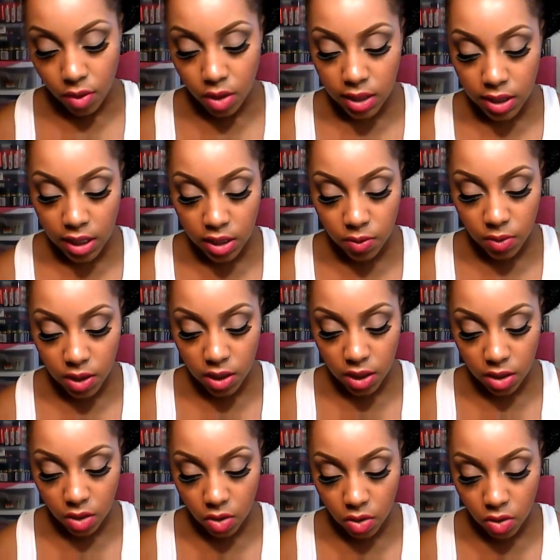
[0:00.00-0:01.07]
This next one is
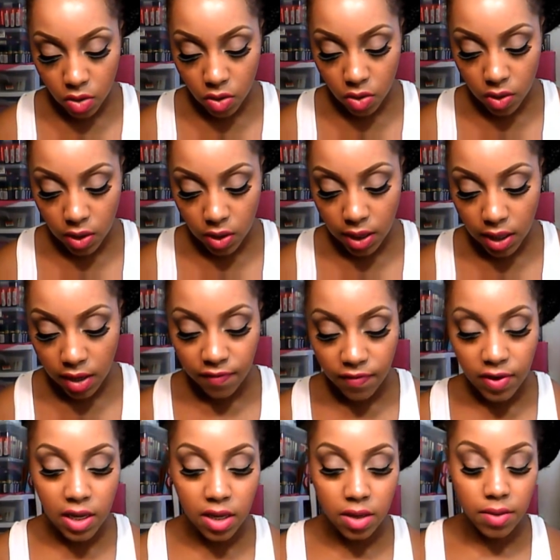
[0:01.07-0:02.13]
called
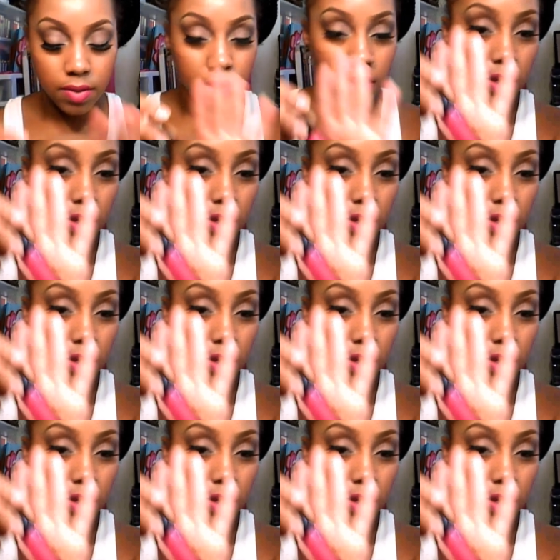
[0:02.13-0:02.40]
Lovely.